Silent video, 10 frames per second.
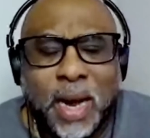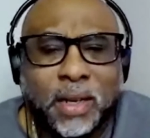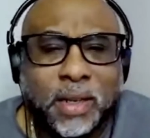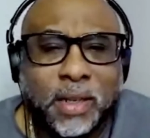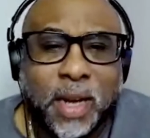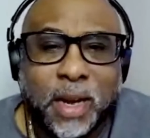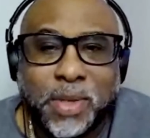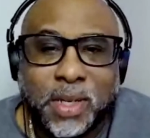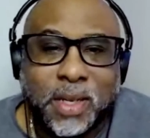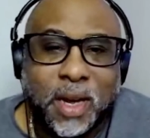
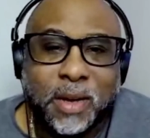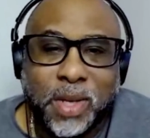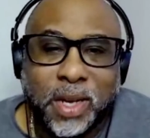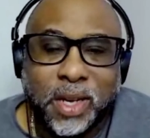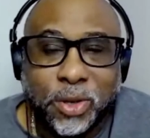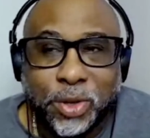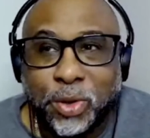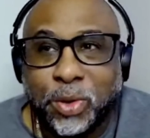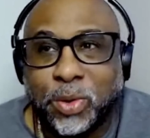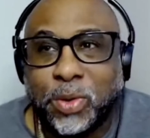personality types at times
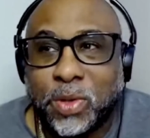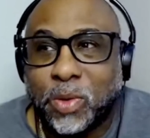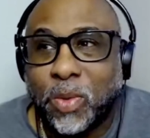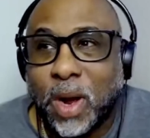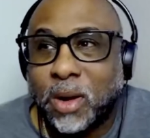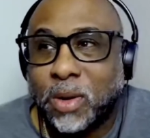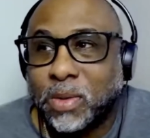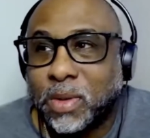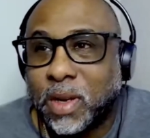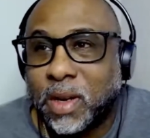that he'll use
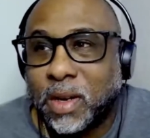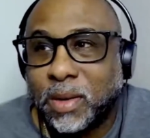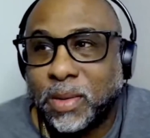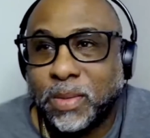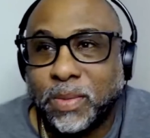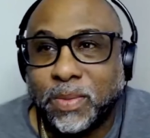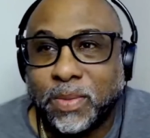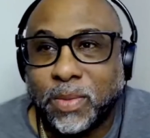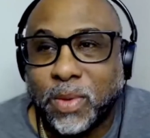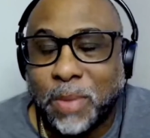throughout
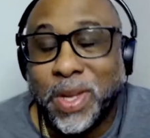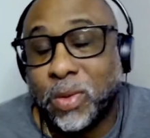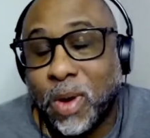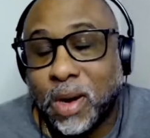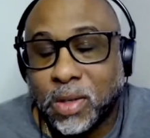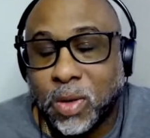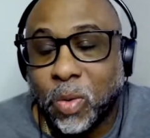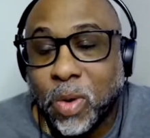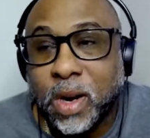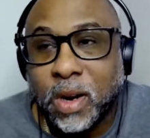his
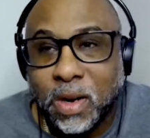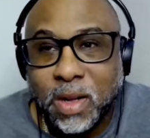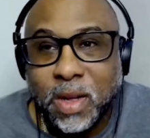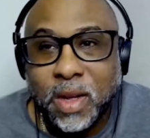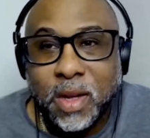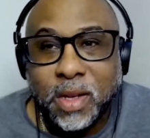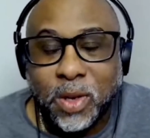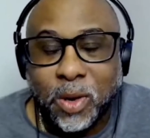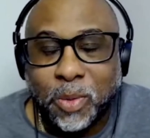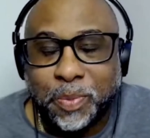career.
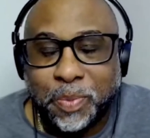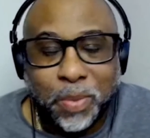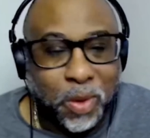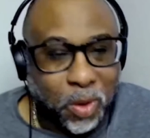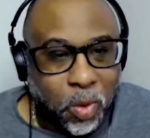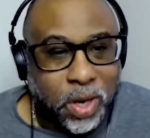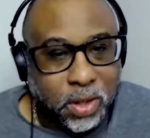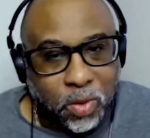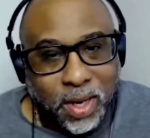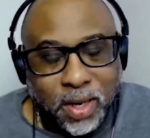So people are quick
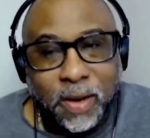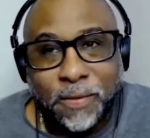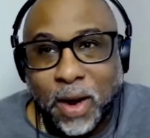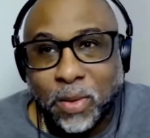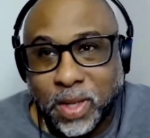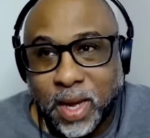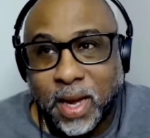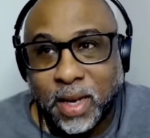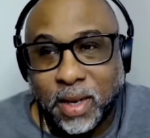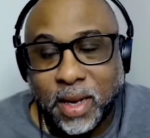to identify with
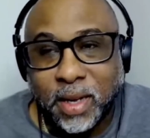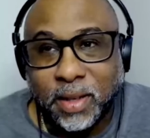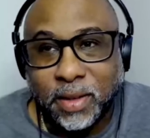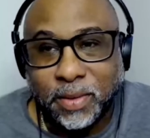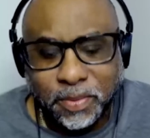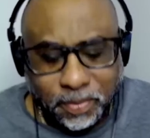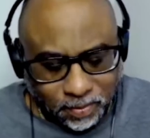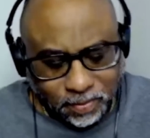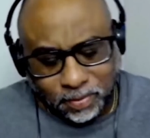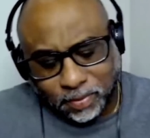that. And
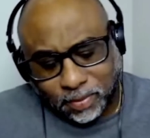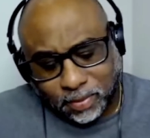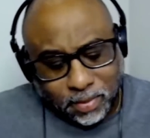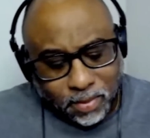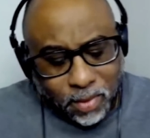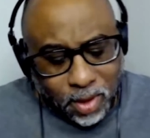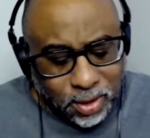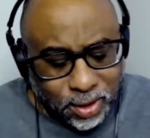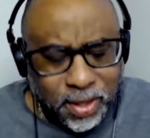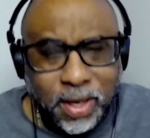
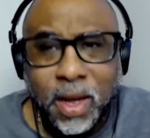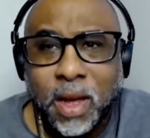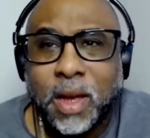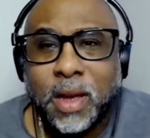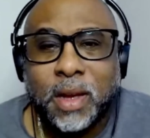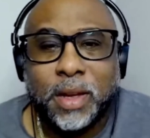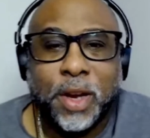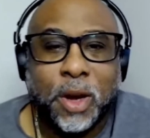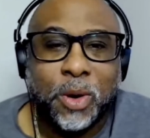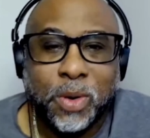she
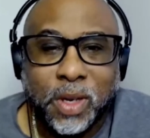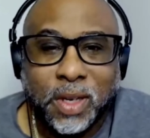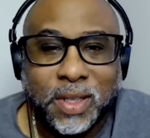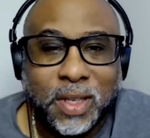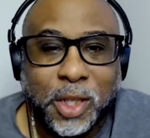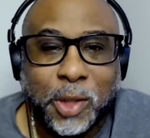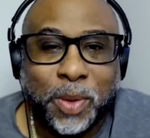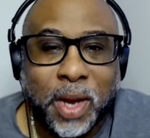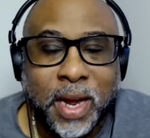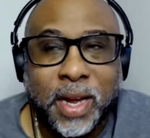is
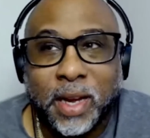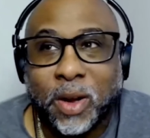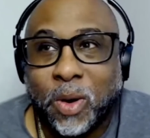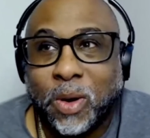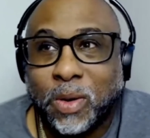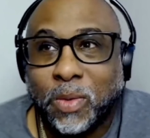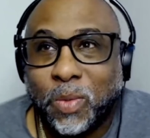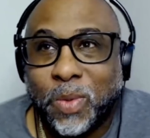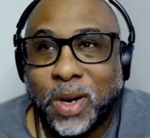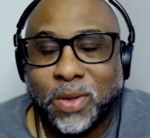displaying on
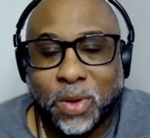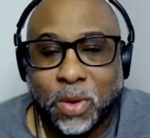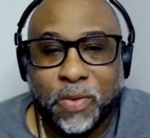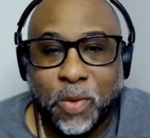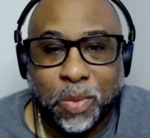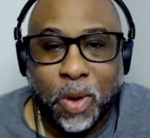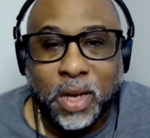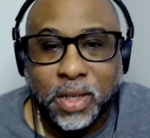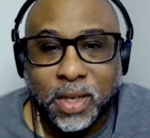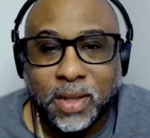a third or fourth
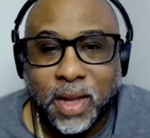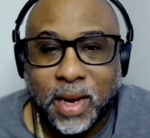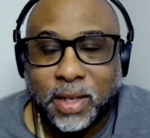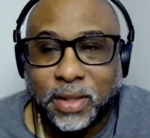project that